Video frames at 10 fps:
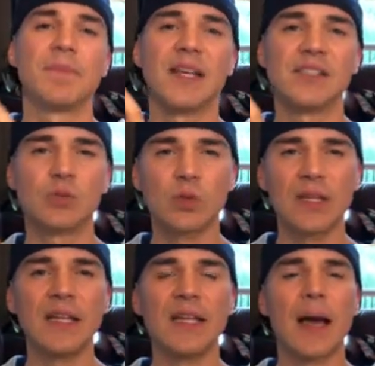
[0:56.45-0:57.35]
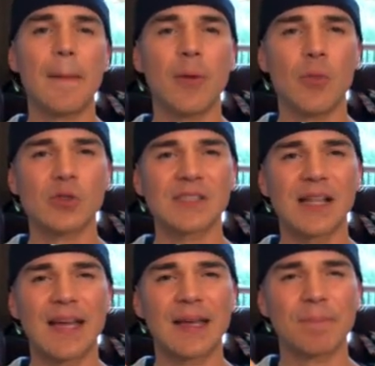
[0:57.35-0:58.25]
It's really uh, almost
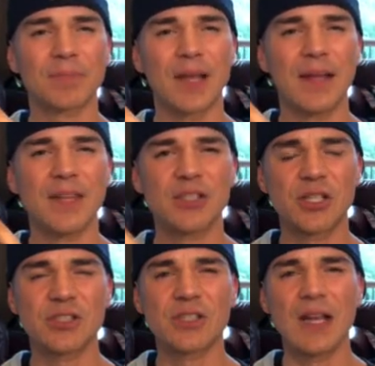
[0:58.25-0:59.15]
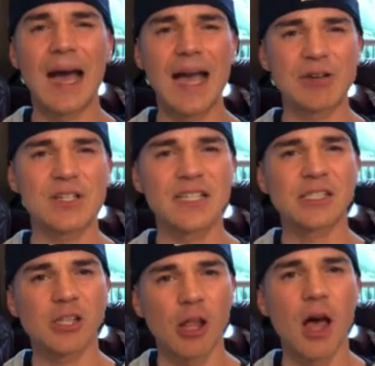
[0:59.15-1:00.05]
like the, the, the hydrogen
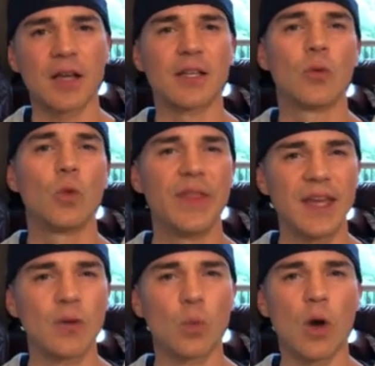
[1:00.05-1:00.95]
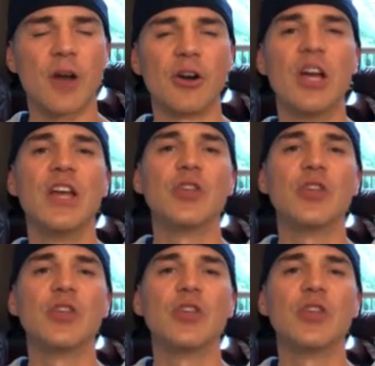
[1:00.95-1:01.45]
is locked within water.